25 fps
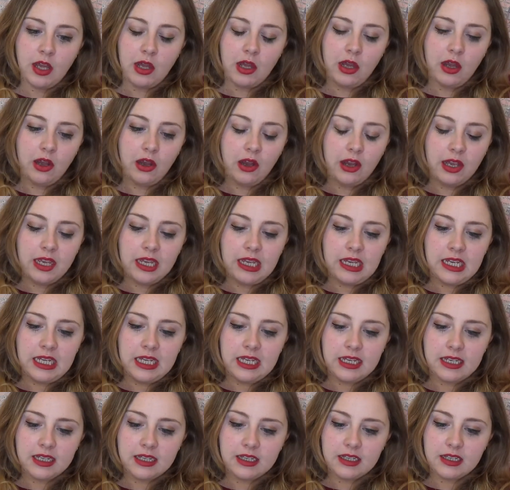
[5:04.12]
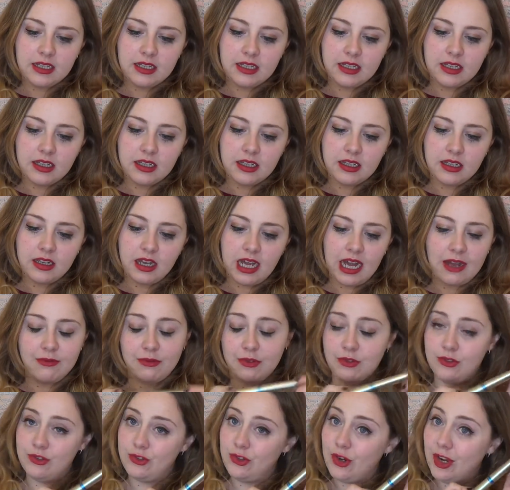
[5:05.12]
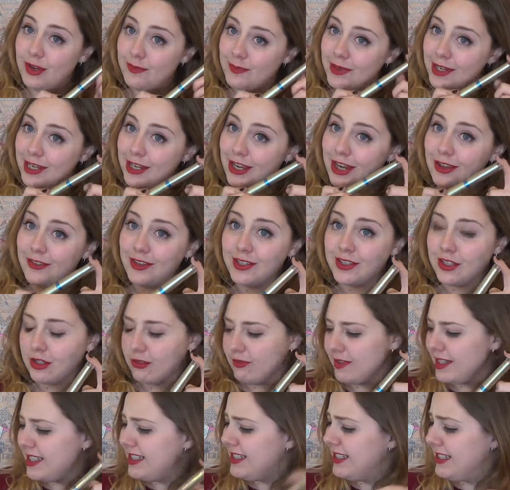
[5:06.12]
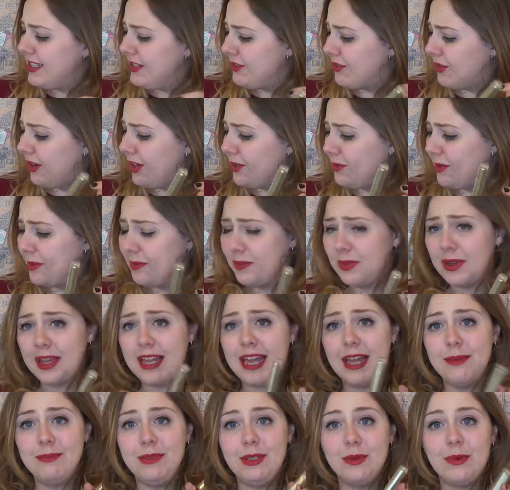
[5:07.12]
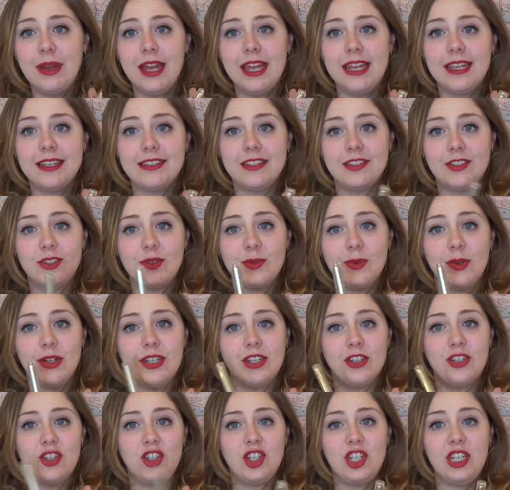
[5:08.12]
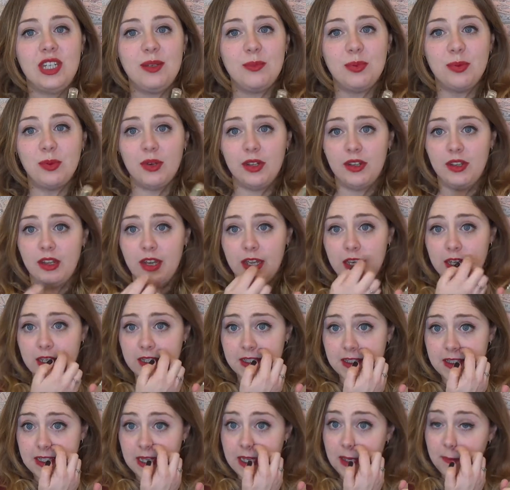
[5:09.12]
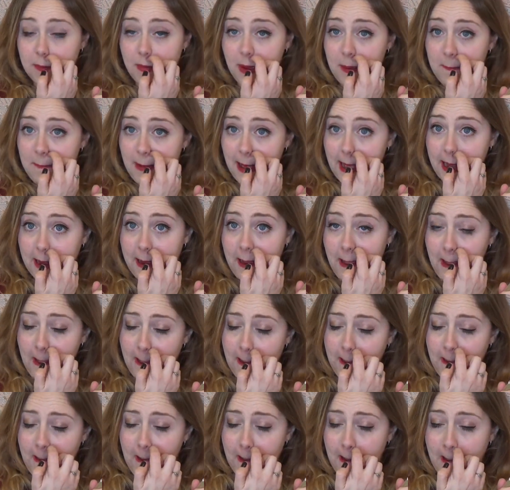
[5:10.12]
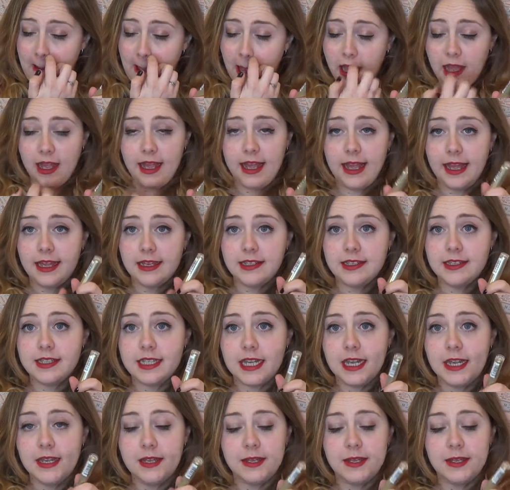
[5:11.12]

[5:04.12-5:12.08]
I haven't tried many others. I recently tried one by MUA because I just wanted a cheap one that I can stick in my bag, and